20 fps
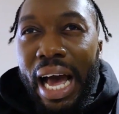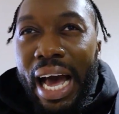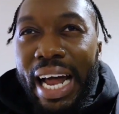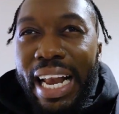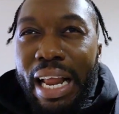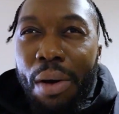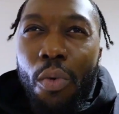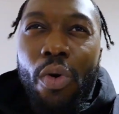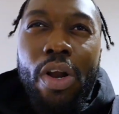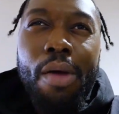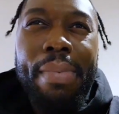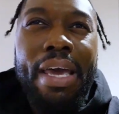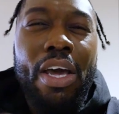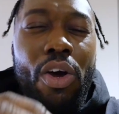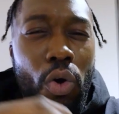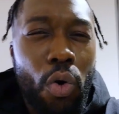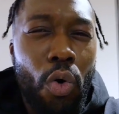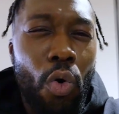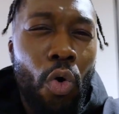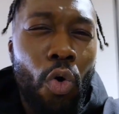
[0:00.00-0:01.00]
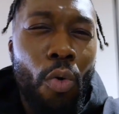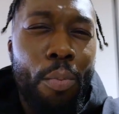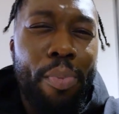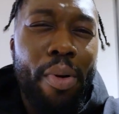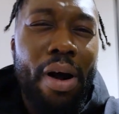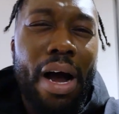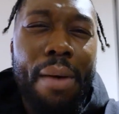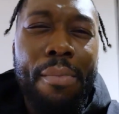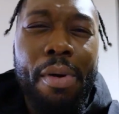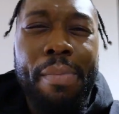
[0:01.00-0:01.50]
and I want to be cool,
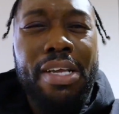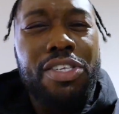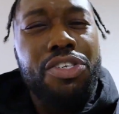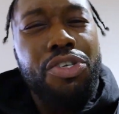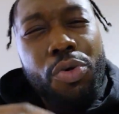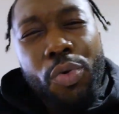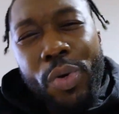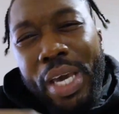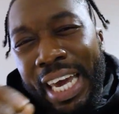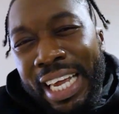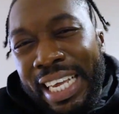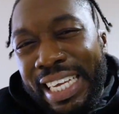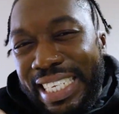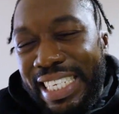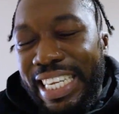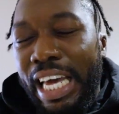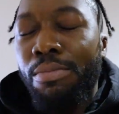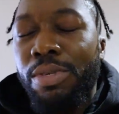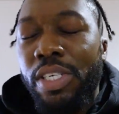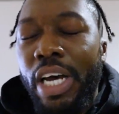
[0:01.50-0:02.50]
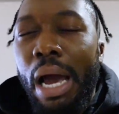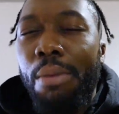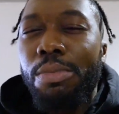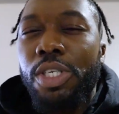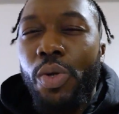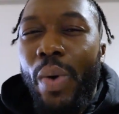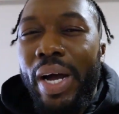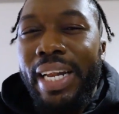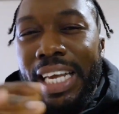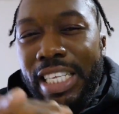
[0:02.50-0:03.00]
but I'm a bit too keen at the same time.
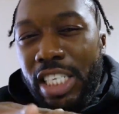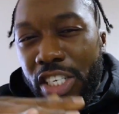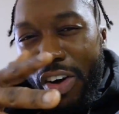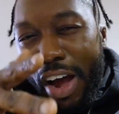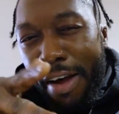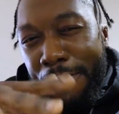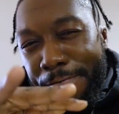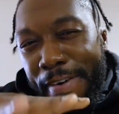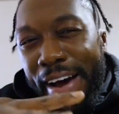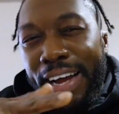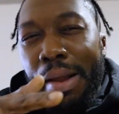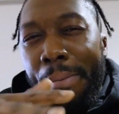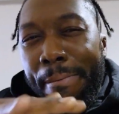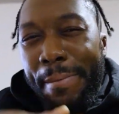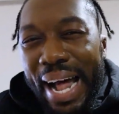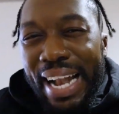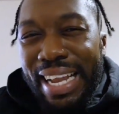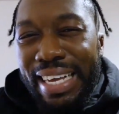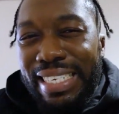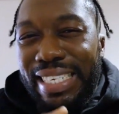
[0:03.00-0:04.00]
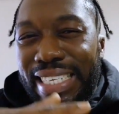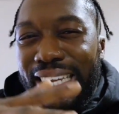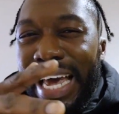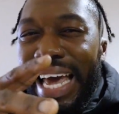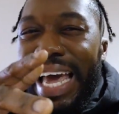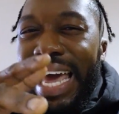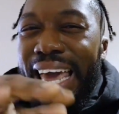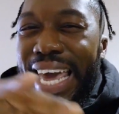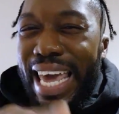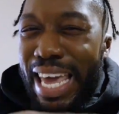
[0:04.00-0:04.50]
So I need to try and find a balance
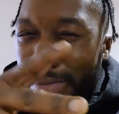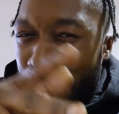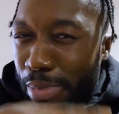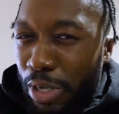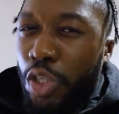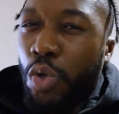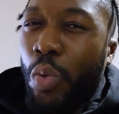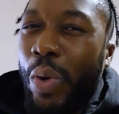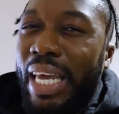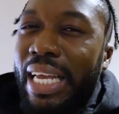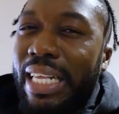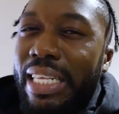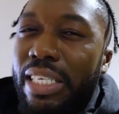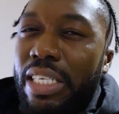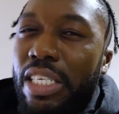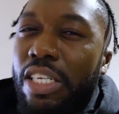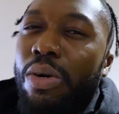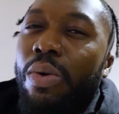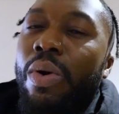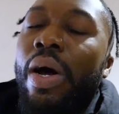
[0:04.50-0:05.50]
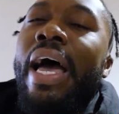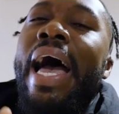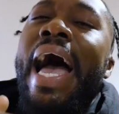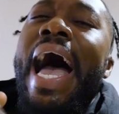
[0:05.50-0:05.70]
in between. So